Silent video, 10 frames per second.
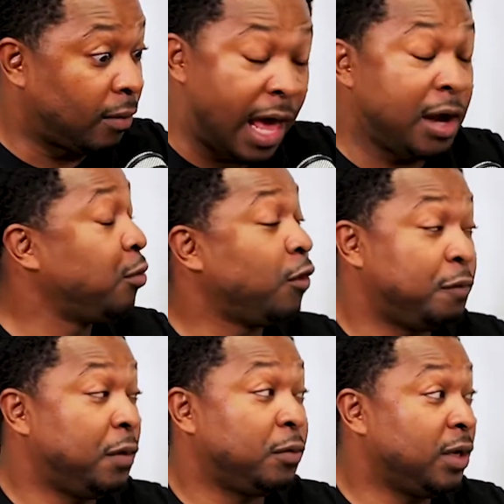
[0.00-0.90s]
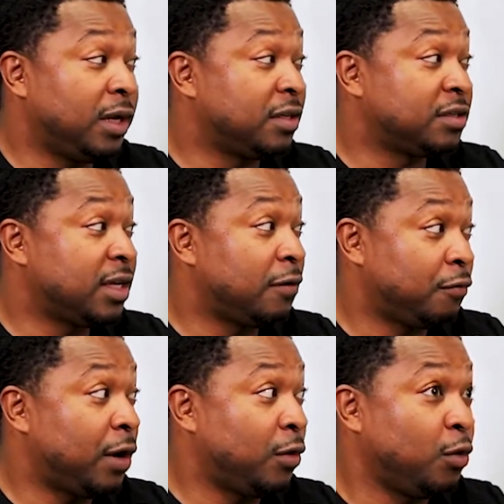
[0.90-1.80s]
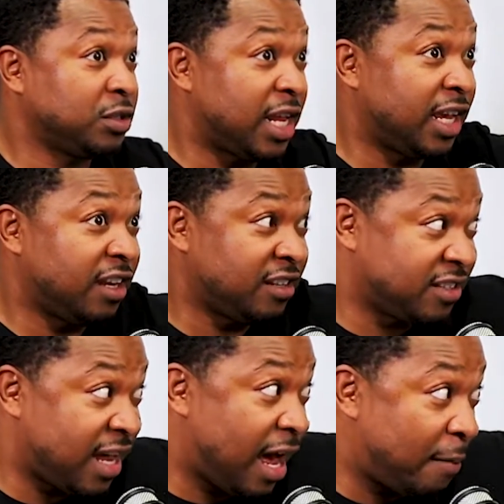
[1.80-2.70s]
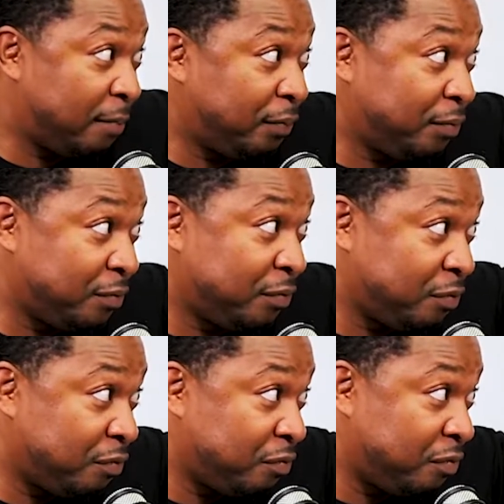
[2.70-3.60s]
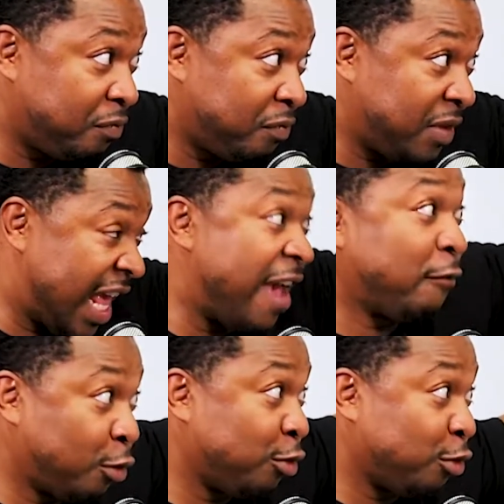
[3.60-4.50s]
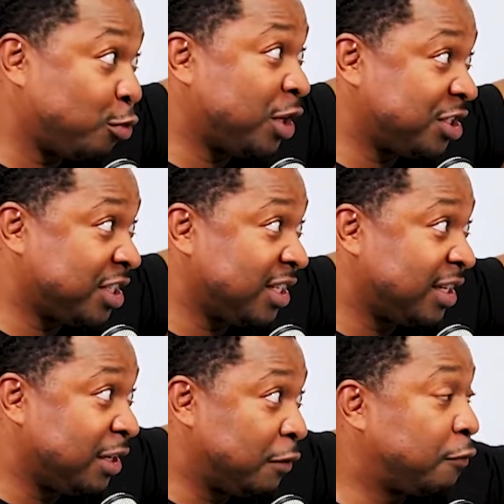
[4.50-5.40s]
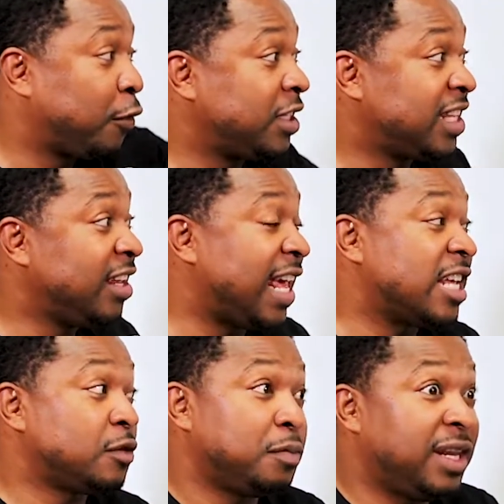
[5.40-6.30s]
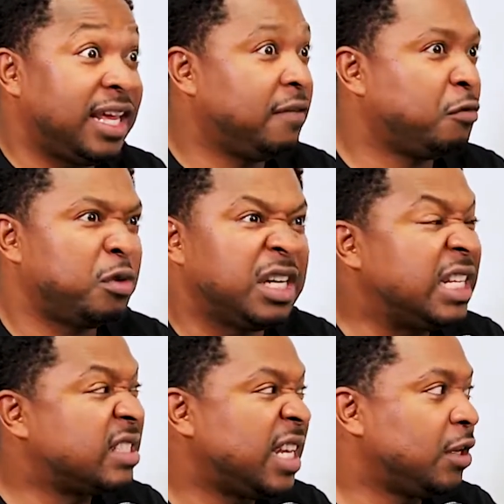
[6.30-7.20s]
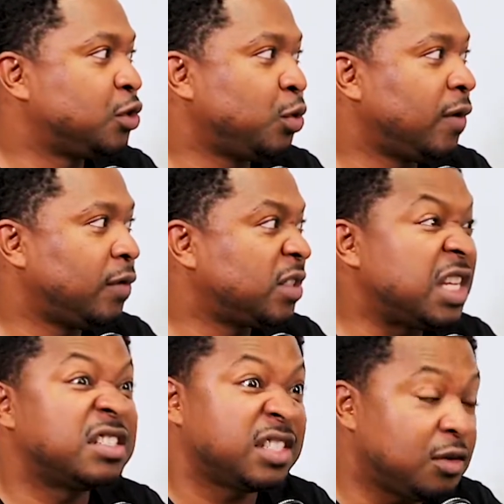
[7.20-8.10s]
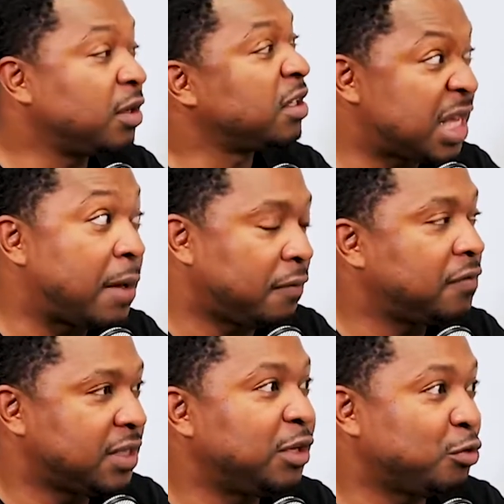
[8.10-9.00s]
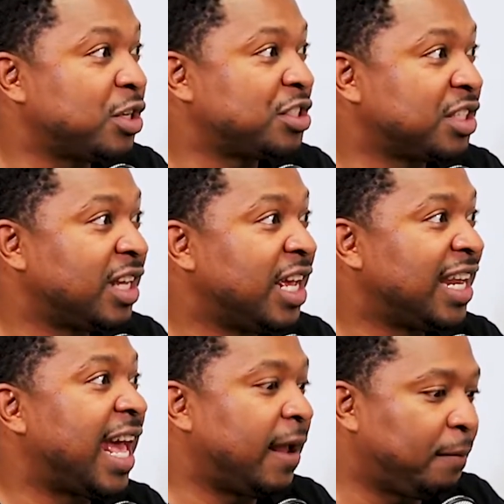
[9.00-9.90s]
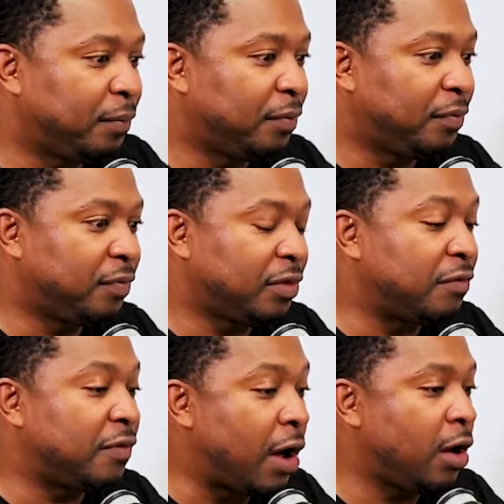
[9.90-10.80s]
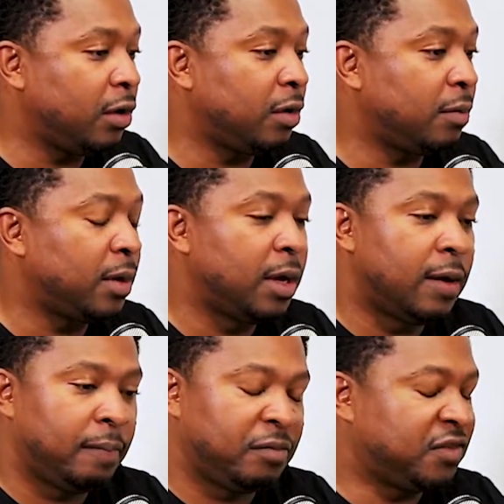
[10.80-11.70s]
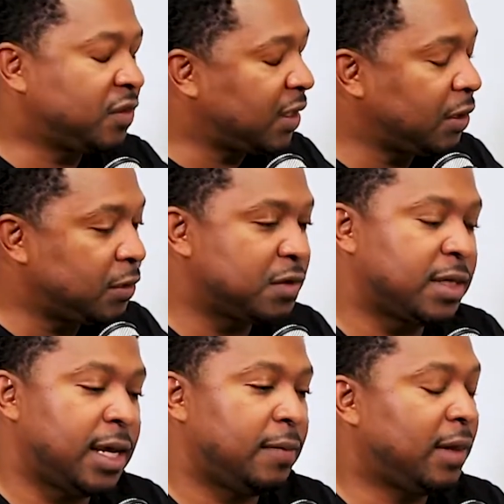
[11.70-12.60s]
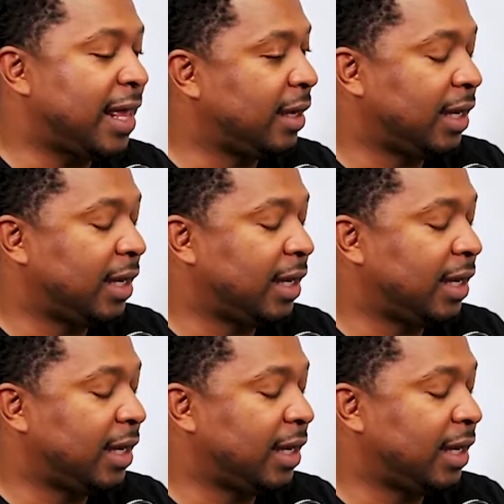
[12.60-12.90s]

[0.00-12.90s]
I don't know if people really understand. Frank Gore is like in the top ever rushing. Fred Taylor hasn't played for at least 10 or 12 years. He's still in the top 15 rushing. Like, the volume, the skill set. Like,